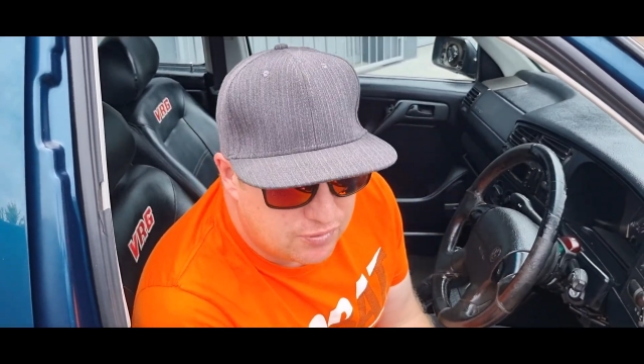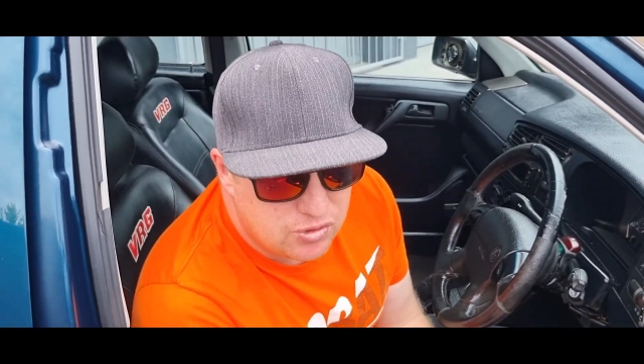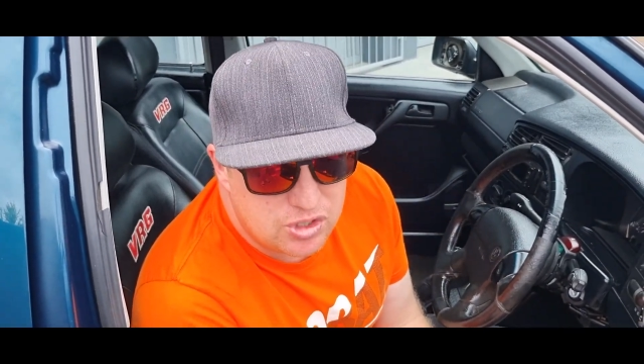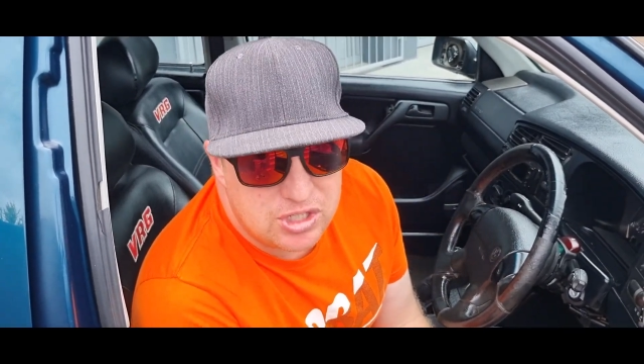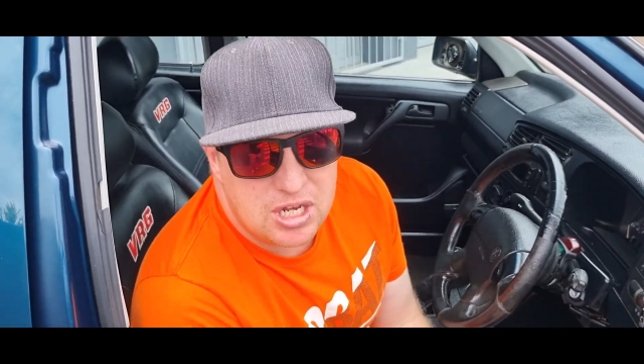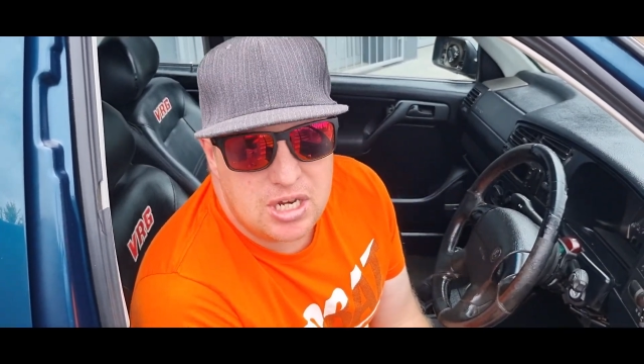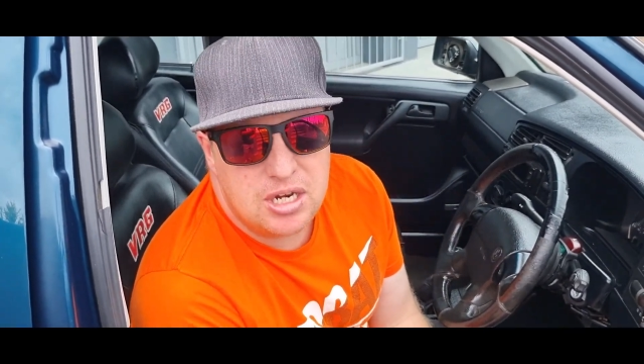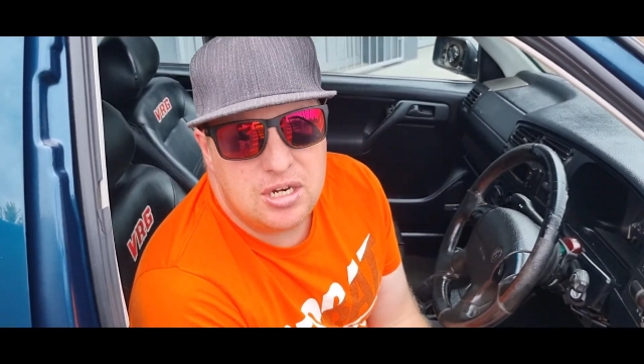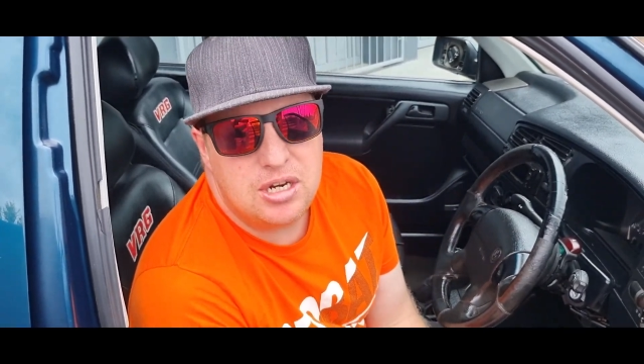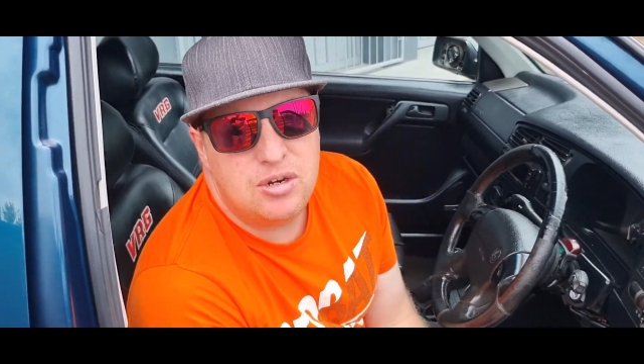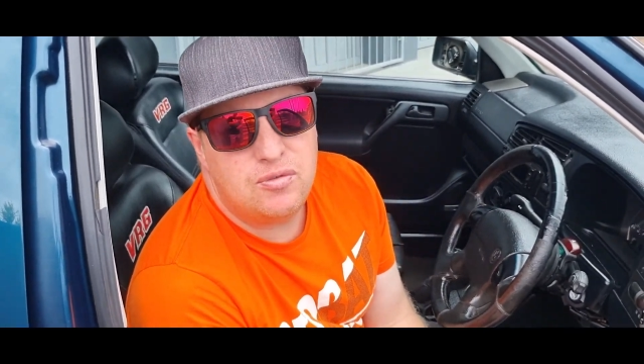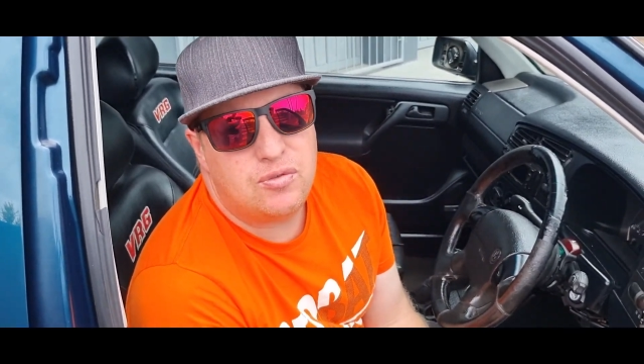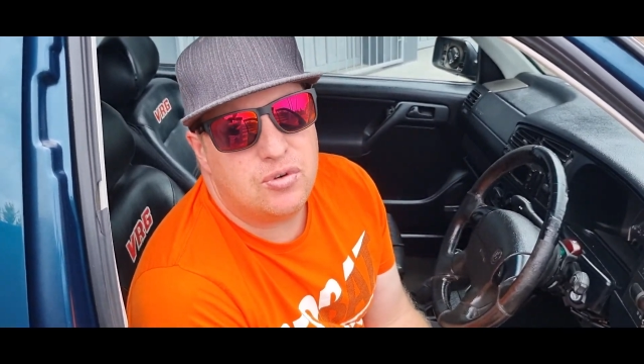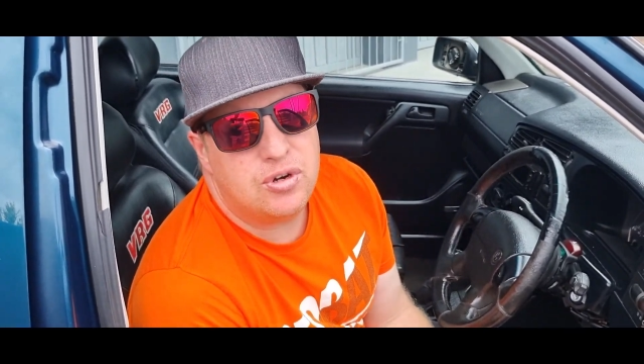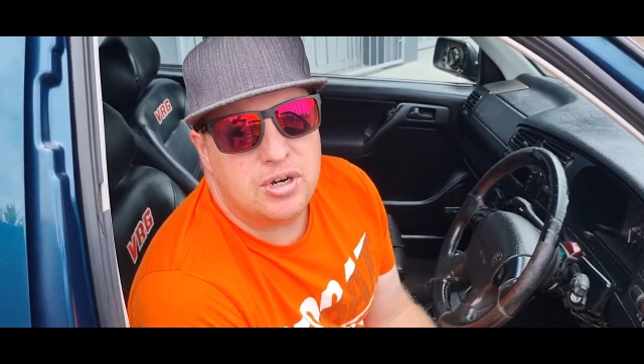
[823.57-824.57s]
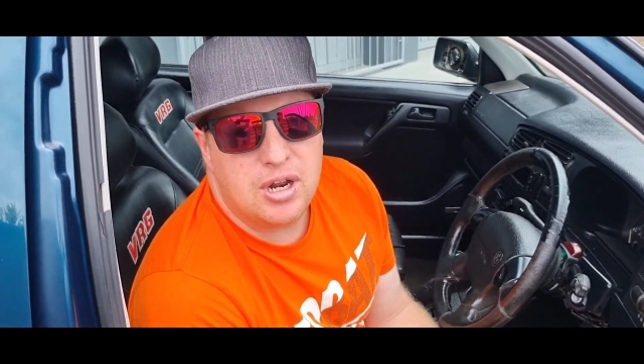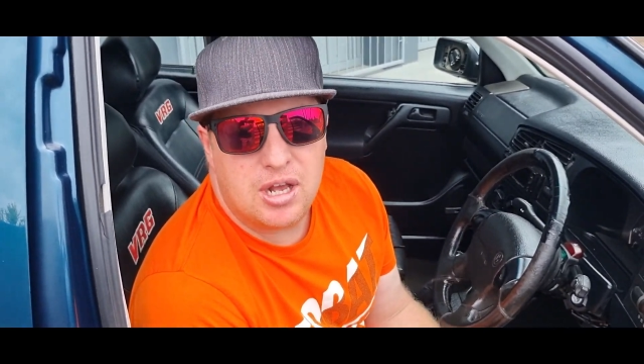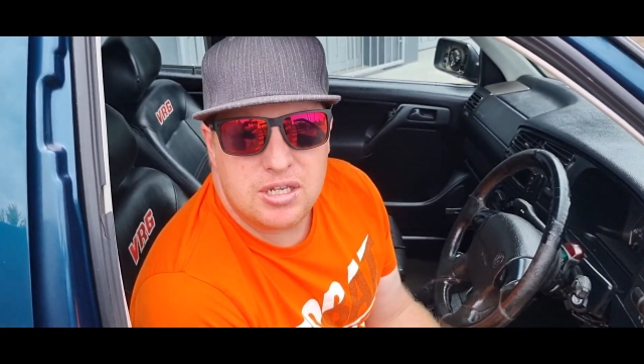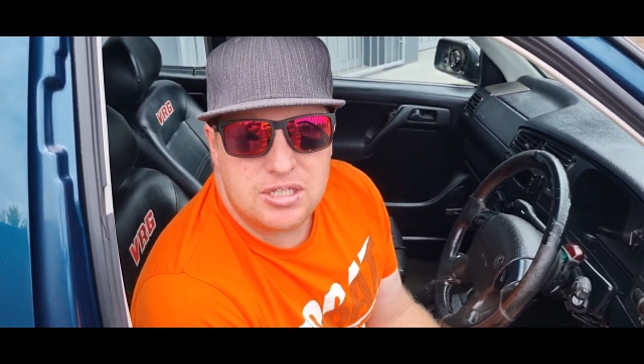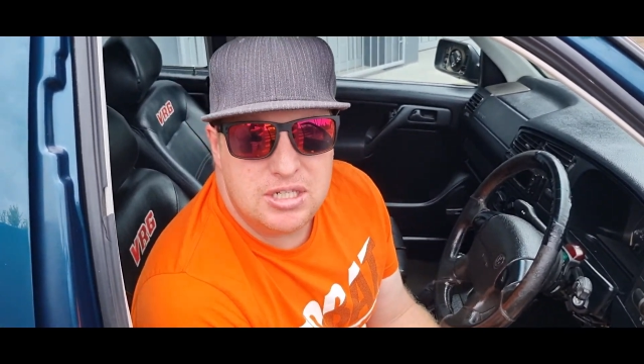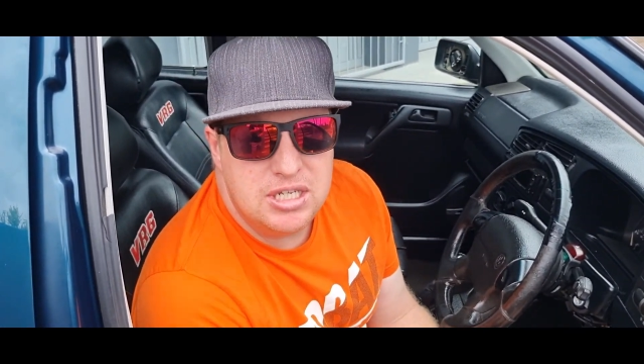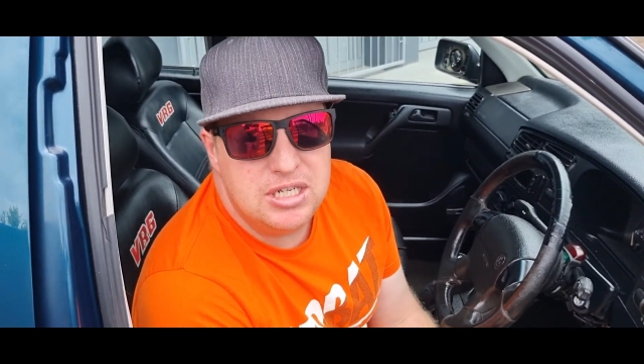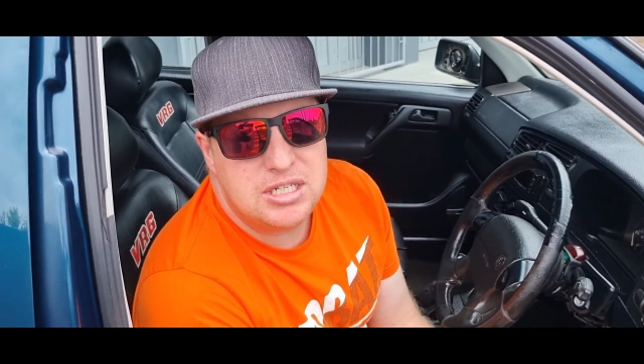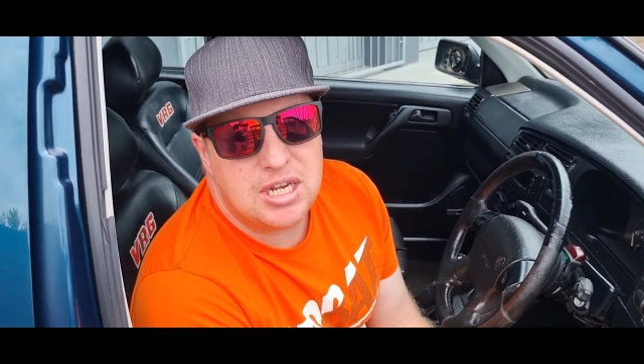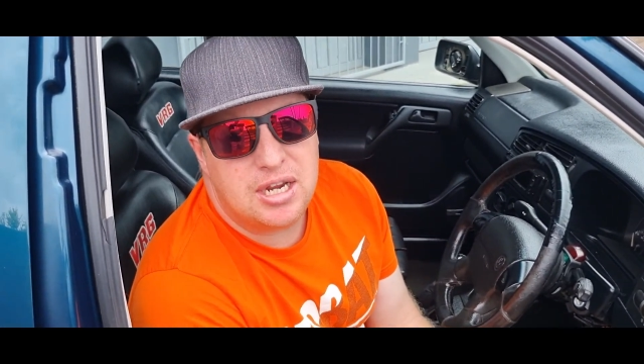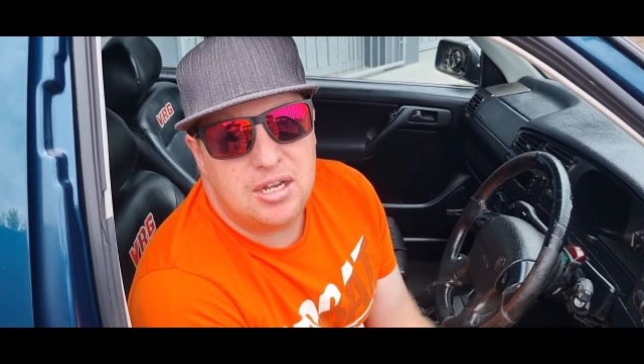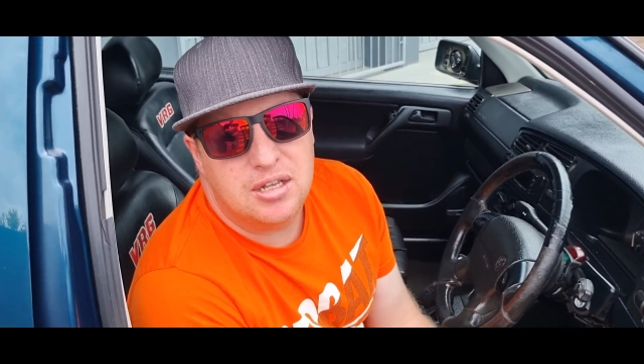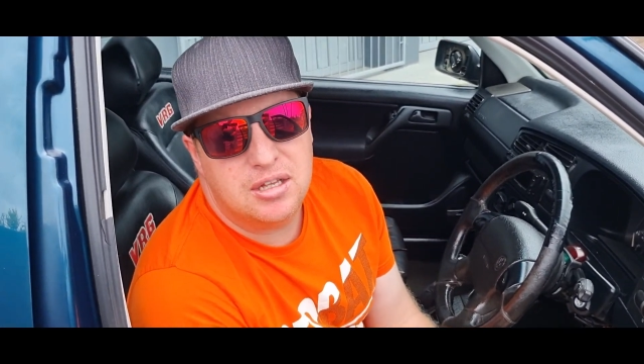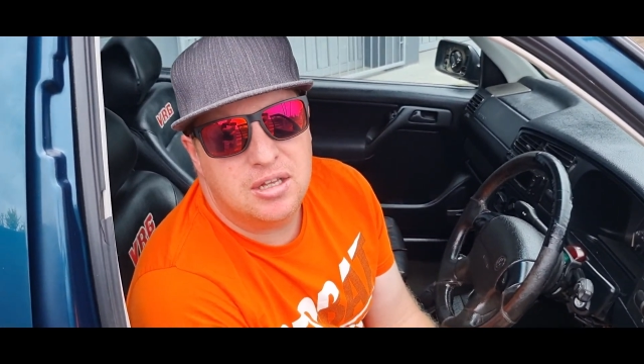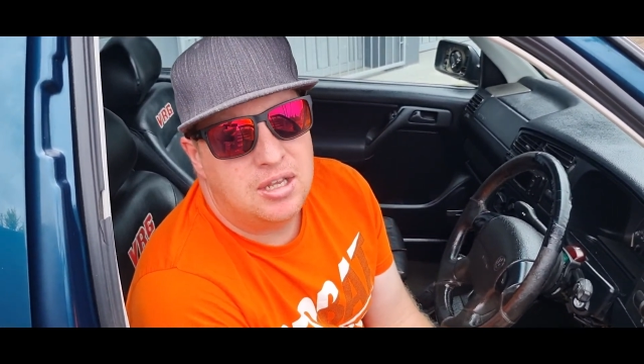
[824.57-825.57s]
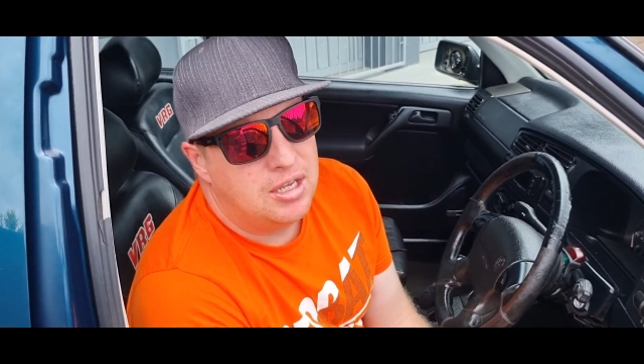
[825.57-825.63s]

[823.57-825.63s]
to send it in for a nice detail